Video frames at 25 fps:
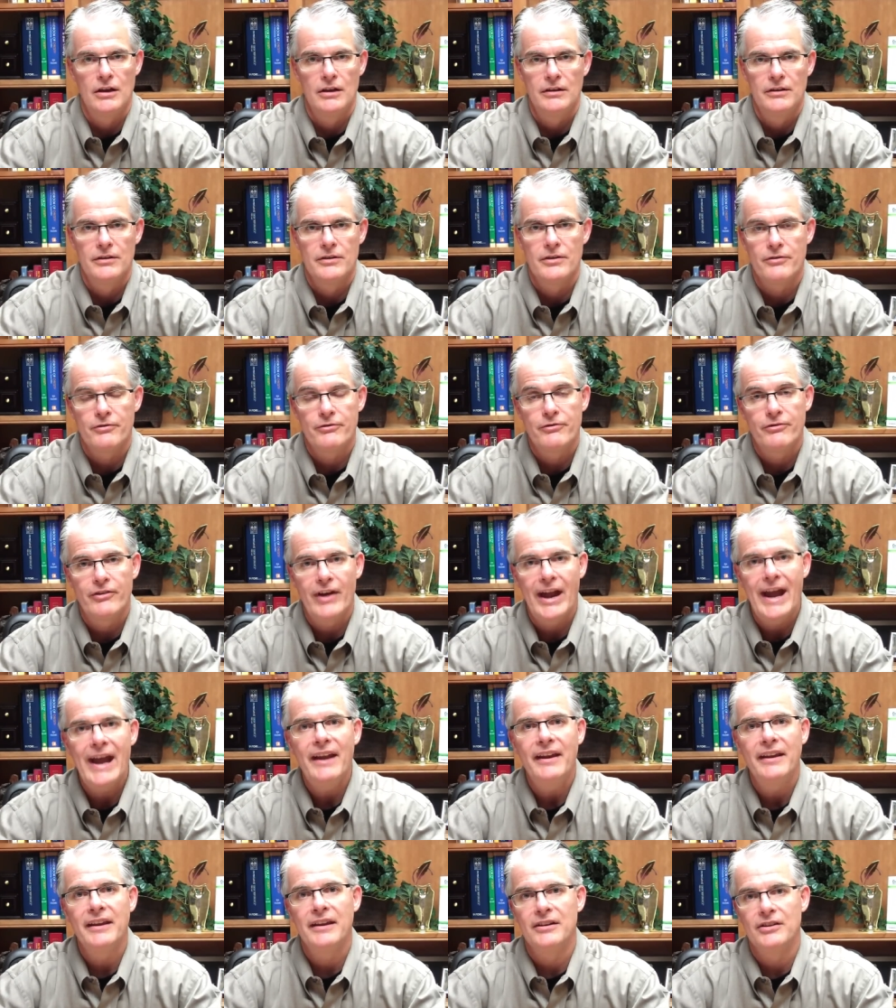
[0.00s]
The
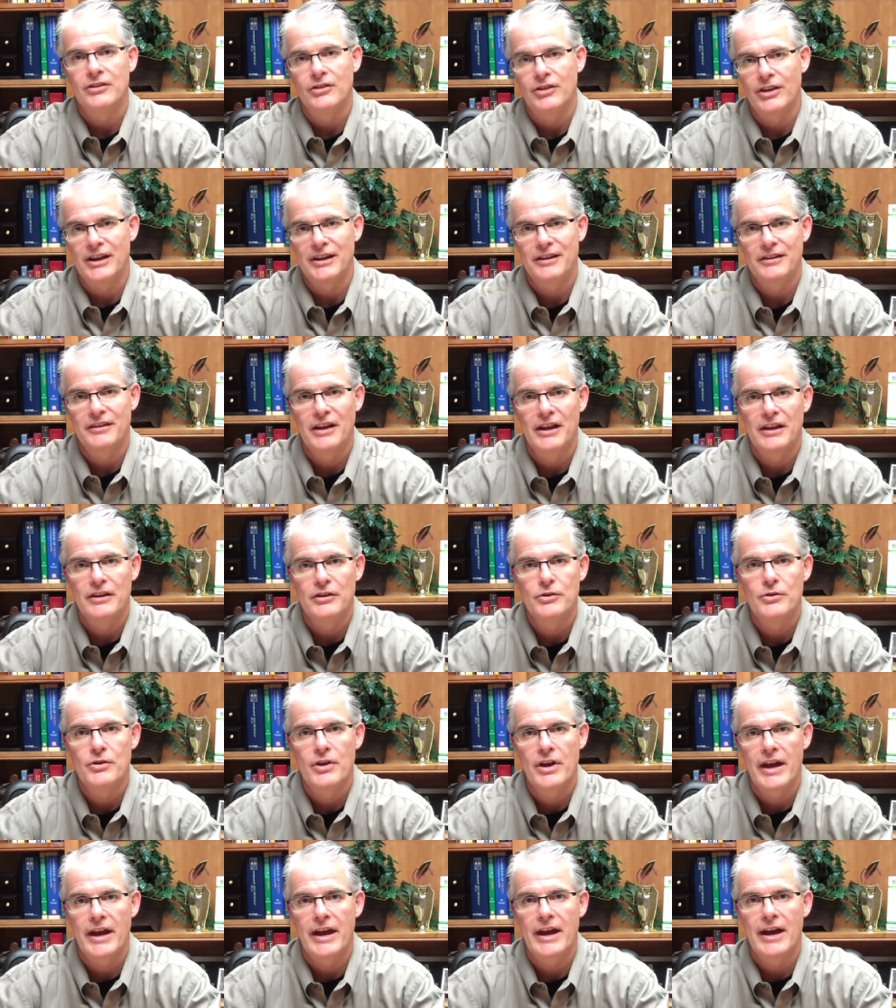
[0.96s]
fat intake that you
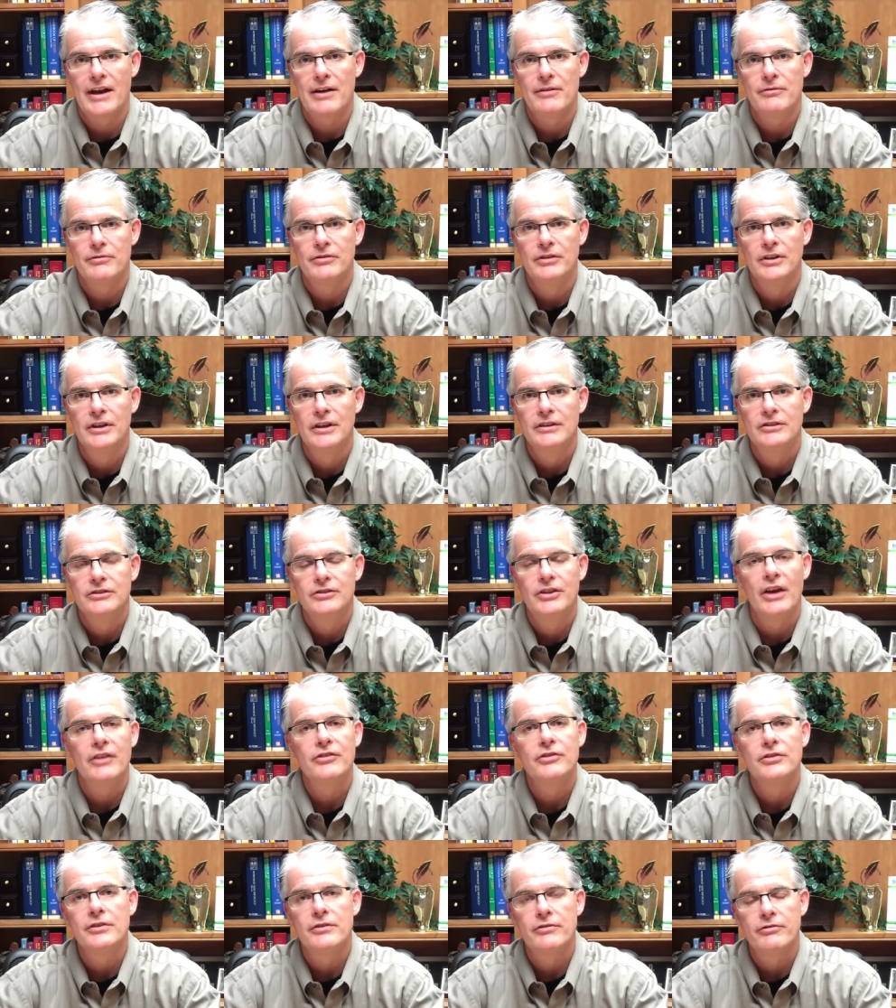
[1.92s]
have
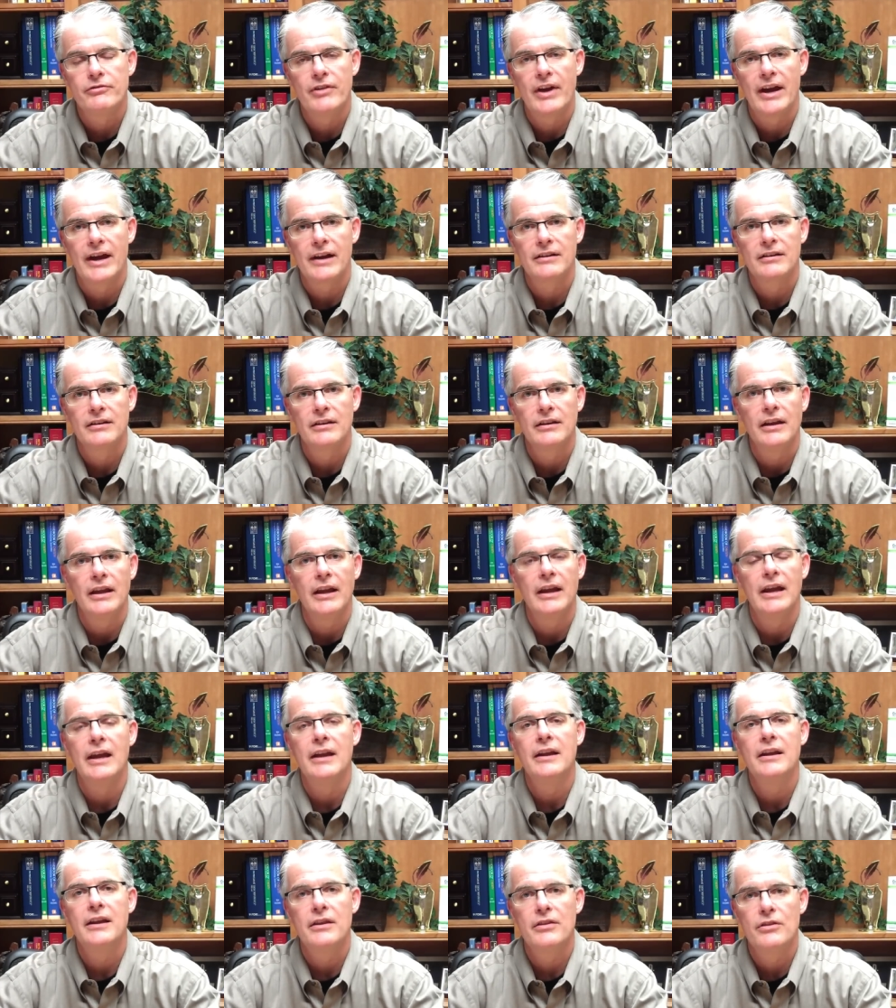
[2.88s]
doesn't affect
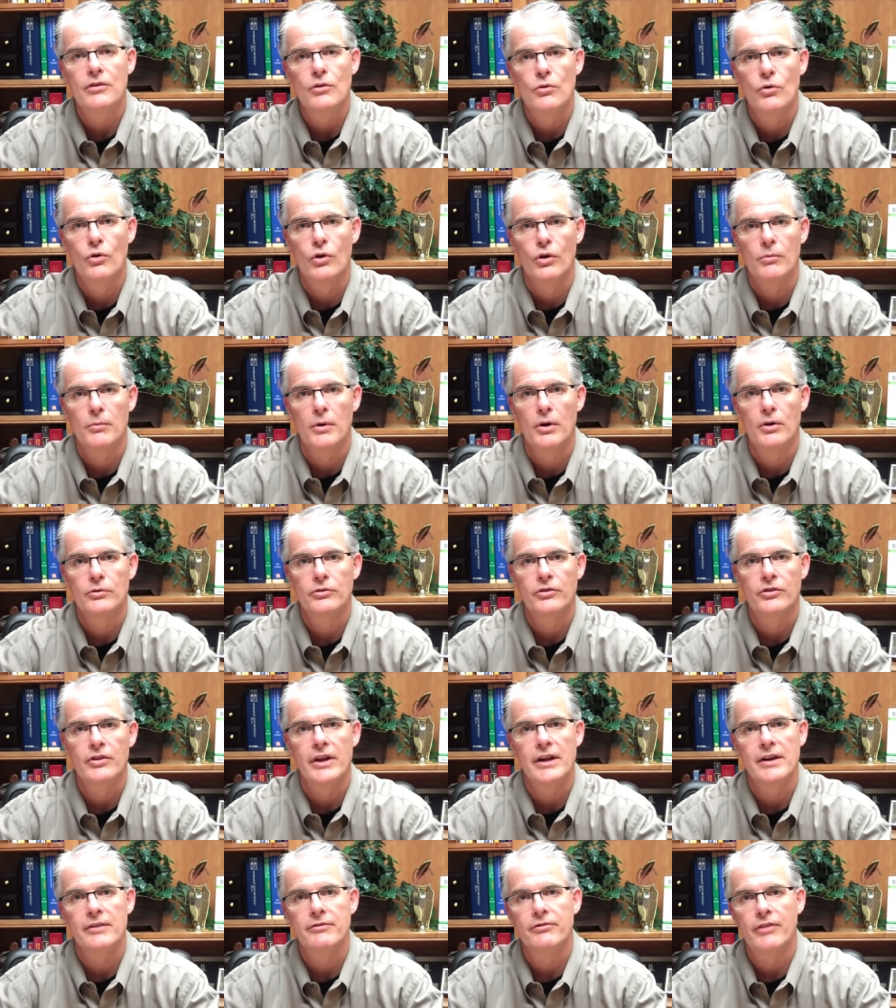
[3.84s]
any of the hormones
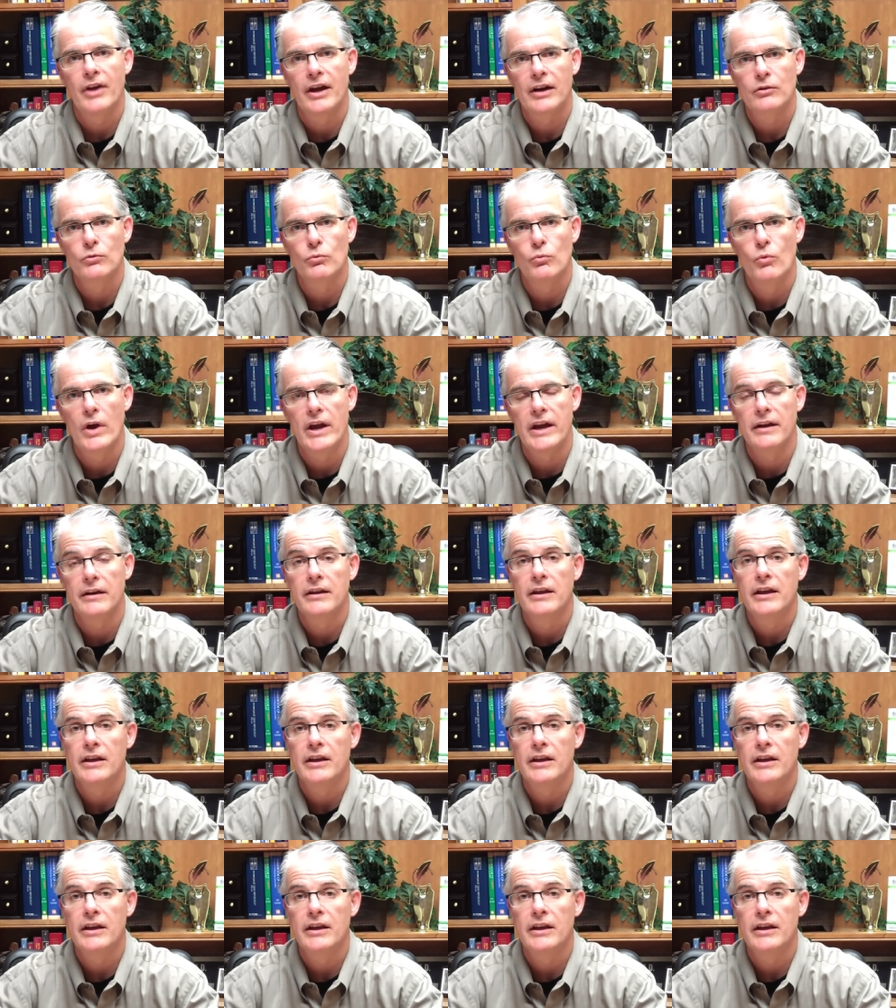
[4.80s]
that affect weight.